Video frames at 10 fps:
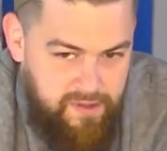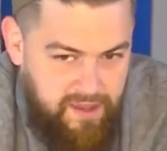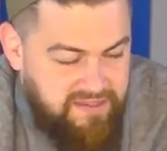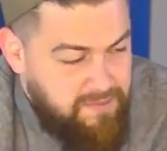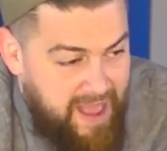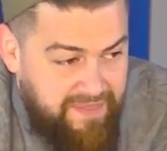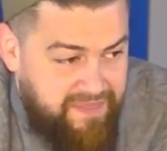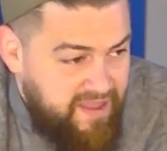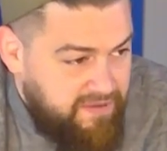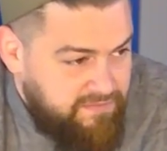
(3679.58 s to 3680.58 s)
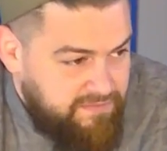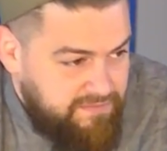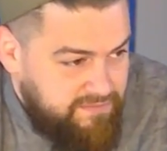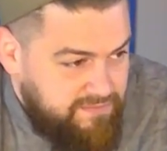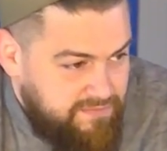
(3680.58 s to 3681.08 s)
That's a bad thing.
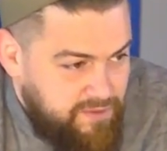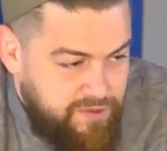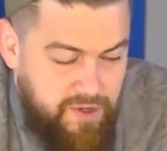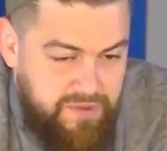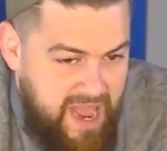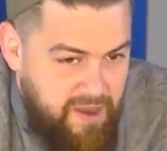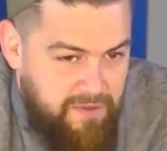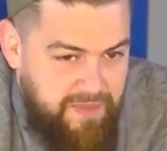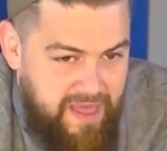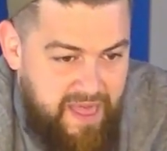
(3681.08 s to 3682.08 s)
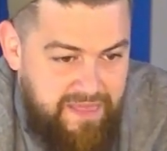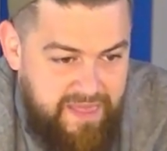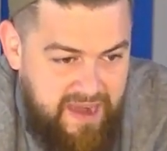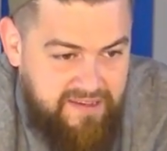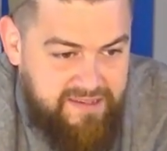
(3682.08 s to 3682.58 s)
There's no doubt
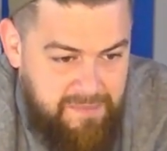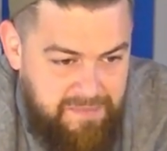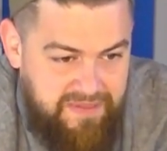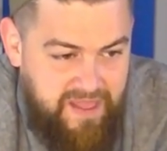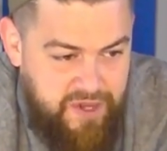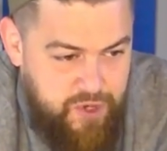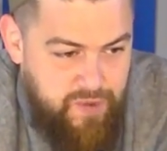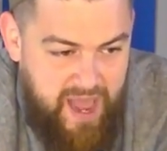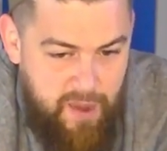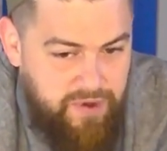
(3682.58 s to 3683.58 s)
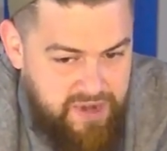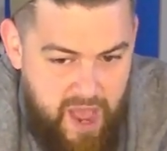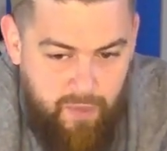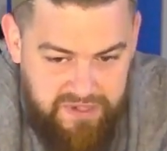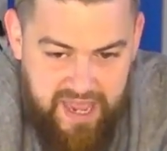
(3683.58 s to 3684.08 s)
that is something that you and I would
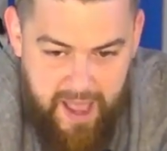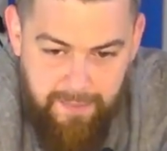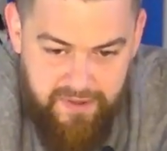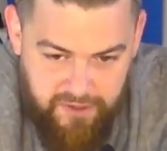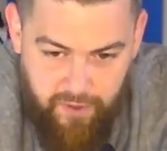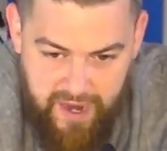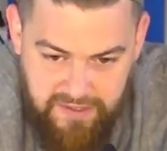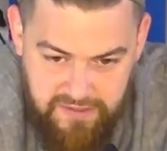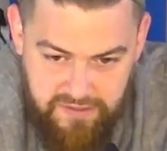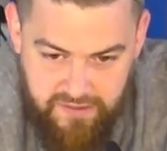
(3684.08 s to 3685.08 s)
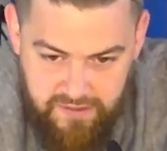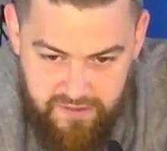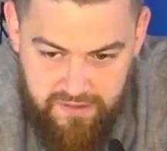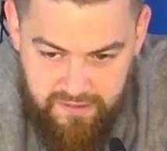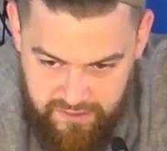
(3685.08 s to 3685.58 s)
not want to happen, correct?
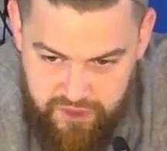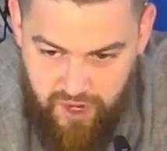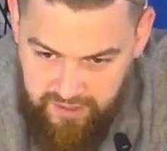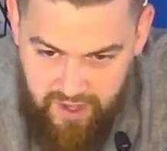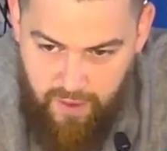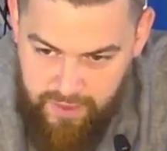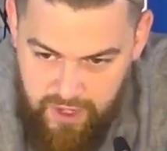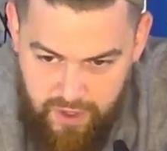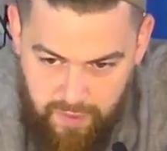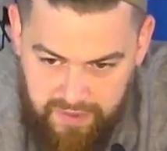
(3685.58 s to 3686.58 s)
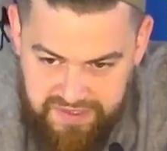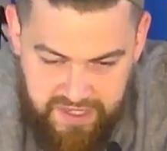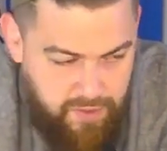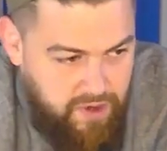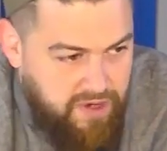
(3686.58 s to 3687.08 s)
Inshallah, no one wants to get
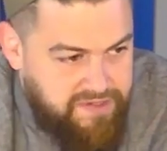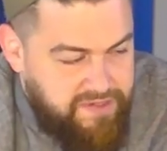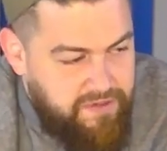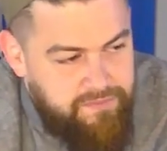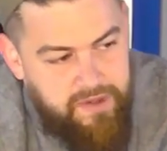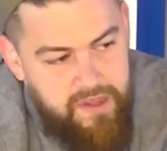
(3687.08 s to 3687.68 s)
into a car accident.